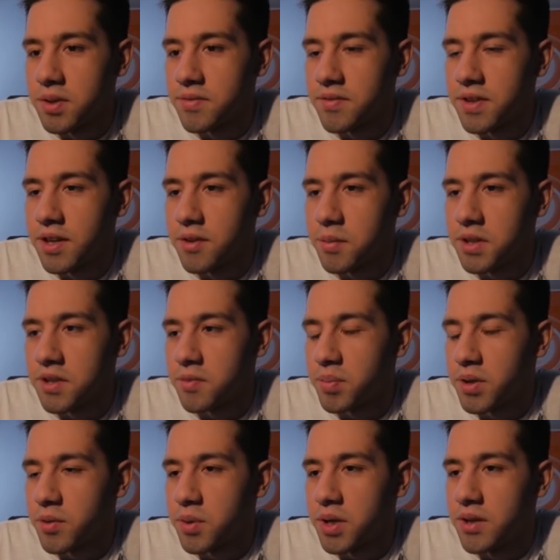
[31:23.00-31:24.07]
would have dealt with this
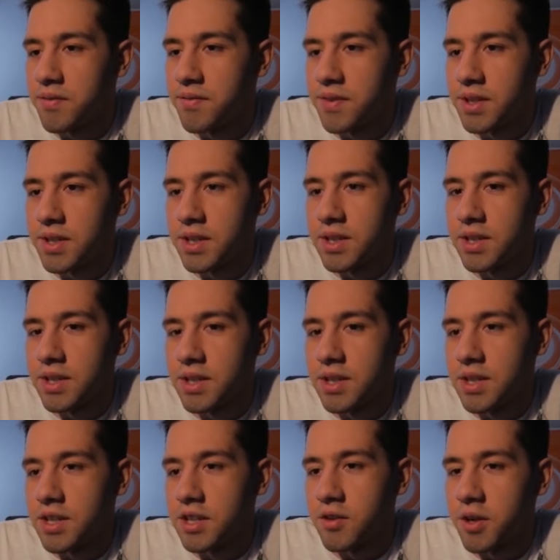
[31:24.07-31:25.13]
pretty well.
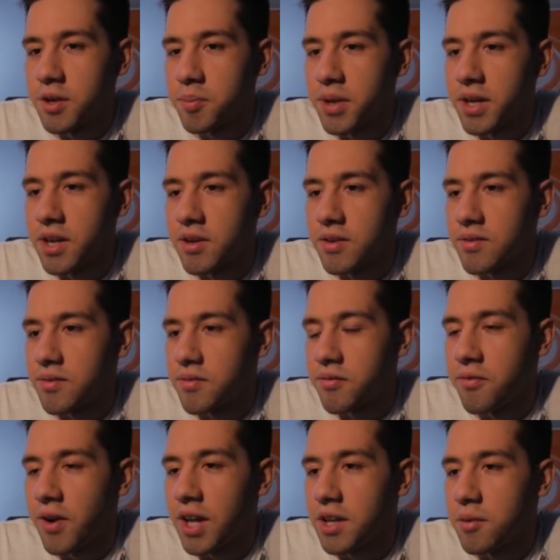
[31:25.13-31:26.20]
He's already played out
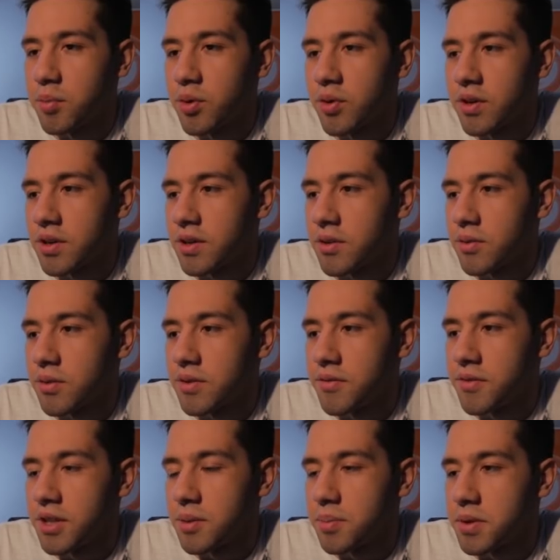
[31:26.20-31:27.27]
Falibor or
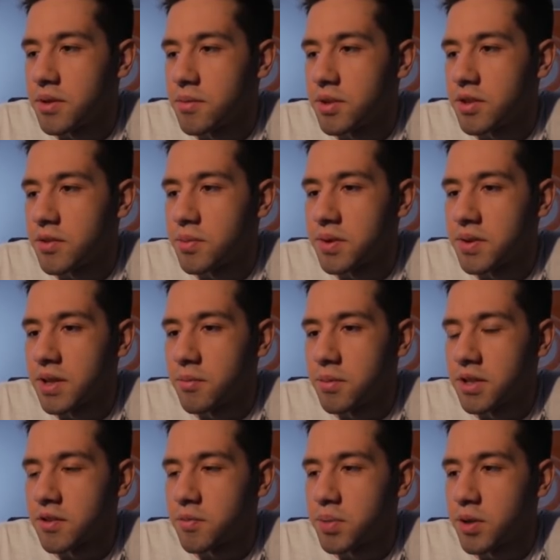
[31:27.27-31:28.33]
Philippa, which would have dealt
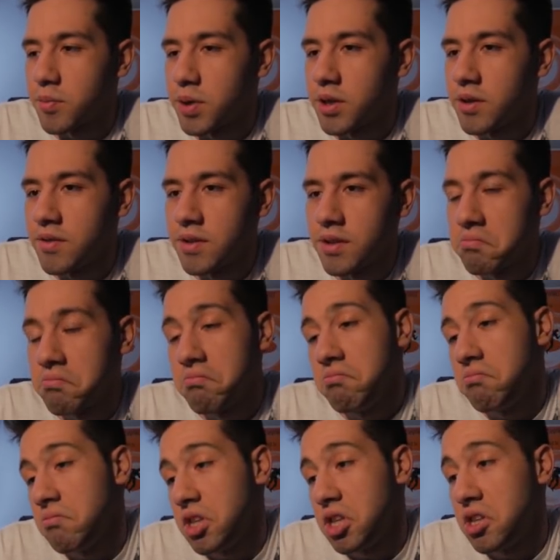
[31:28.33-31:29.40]
with this pretty well.
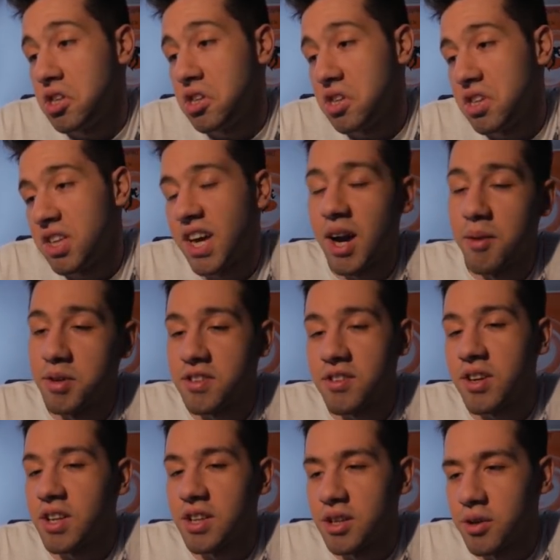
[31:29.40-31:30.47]
Yeah, we're still
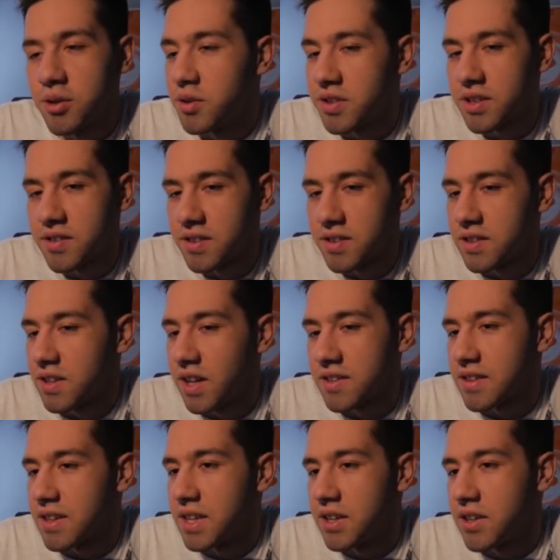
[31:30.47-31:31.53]
going to lose because he still
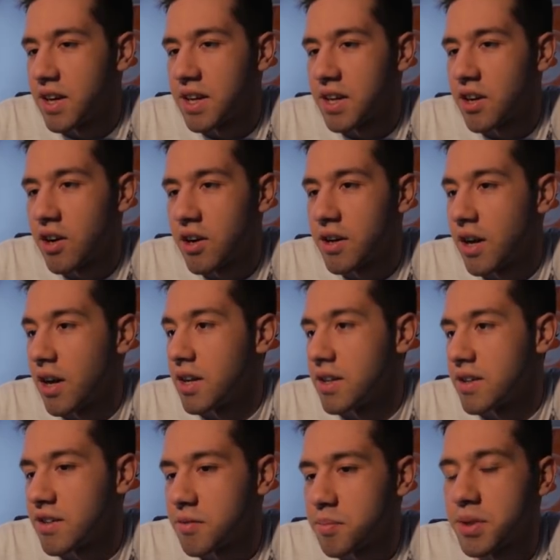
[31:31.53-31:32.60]
has leader and a card on
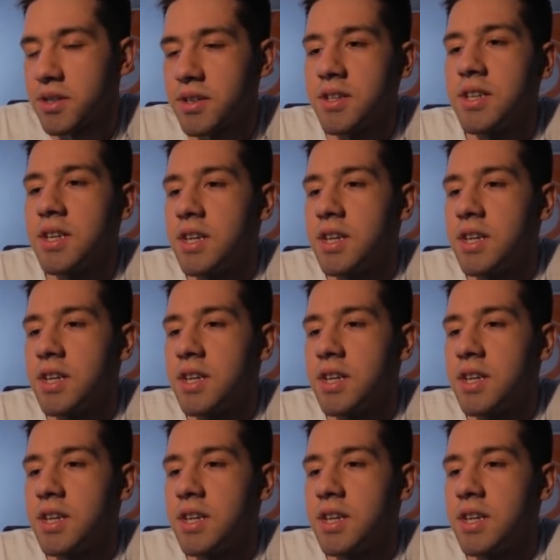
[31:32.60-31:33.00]
us, but